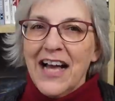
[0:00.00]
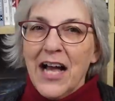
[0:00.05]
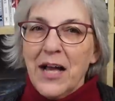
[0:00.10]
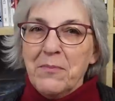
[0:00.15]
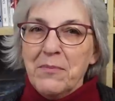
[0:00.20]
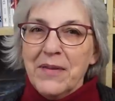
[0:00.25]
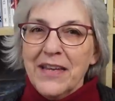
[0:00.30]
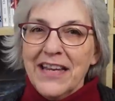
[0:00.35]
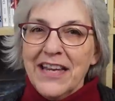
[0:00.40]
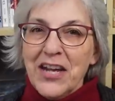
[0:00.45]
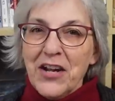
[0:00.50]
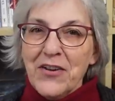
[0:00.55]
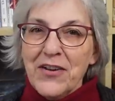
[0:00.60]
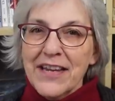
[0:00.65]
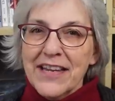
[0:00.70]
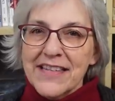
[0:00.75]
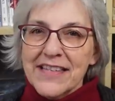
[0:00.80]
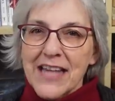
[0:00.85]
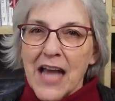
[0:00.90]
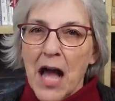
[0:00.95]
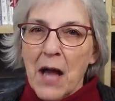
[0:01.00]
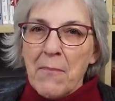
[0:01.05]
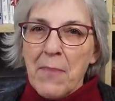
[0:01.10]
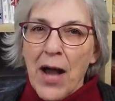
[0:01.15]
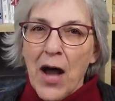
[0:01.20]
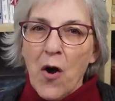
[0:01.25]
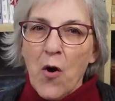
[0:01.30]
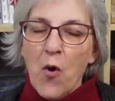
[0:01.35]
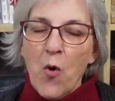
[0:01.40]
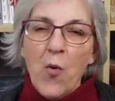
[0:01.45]
I'm curious
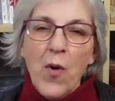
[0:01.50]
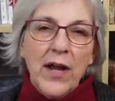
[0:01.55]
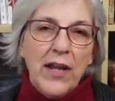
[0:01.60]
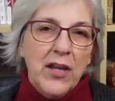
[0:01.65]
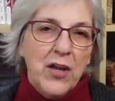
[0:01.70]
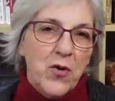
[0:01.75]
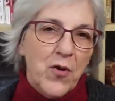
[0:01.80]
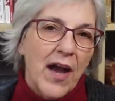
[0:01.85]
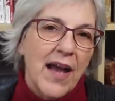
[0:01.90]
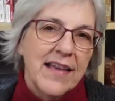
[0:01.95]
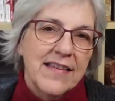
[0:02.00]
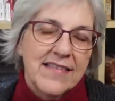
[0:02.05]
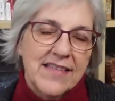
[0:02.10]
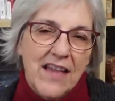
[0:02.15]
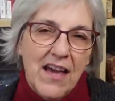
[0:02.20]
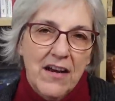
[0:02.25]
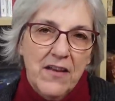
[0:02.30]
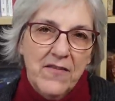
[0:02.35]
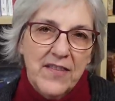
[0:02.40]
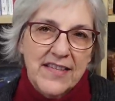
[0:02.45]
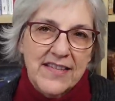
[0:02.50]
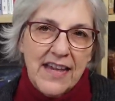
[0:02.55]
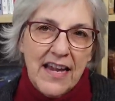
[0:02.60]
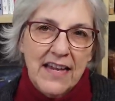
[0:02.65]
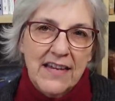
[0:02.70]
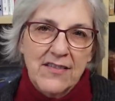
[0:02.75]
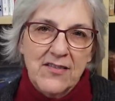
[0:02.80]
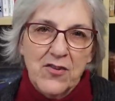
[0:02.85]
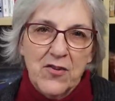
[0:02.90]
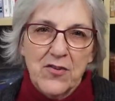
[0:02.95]
about what you guys thought of its
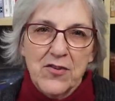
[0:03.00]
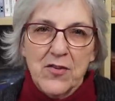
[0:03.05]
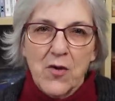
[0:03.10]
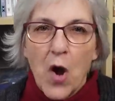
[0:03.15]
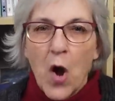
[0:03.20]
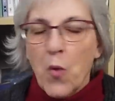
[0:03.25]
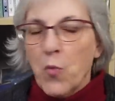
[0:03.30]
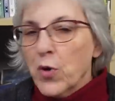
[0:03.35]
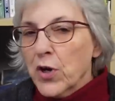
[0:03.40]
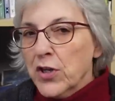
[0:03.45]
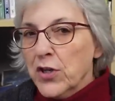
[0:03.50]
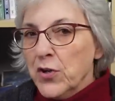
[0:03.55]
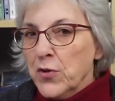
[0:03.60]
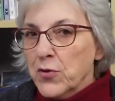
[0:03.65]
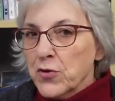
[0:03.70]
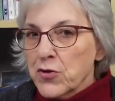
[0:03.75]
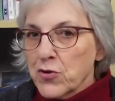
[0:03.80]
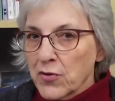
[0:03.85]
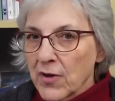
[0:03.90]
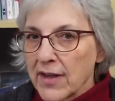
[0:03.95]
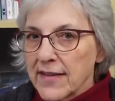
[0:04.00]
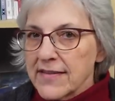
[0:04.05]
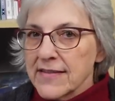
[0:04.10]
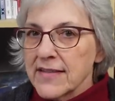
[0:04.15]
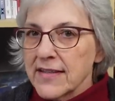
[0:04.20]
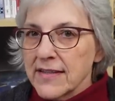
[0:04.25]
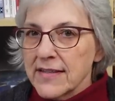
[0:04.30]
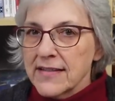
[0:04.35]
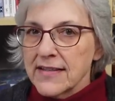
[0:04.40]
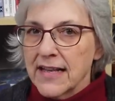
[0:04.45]
answers. Would you trust
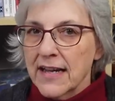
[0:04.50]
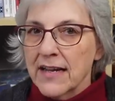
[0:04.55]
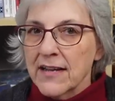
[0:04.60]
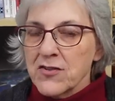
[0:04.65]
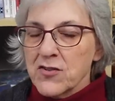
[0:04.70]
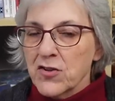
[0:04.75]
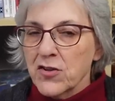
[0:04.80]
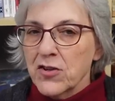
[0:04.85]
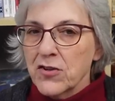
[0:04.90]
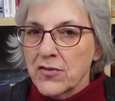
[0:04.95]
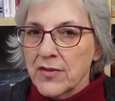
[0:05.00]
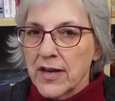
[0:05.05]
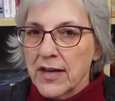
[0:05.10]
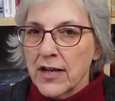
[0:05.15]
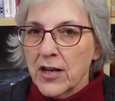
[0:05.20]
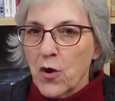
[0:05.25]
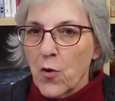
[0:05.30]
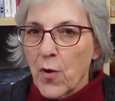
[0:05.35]
it to answer your knitting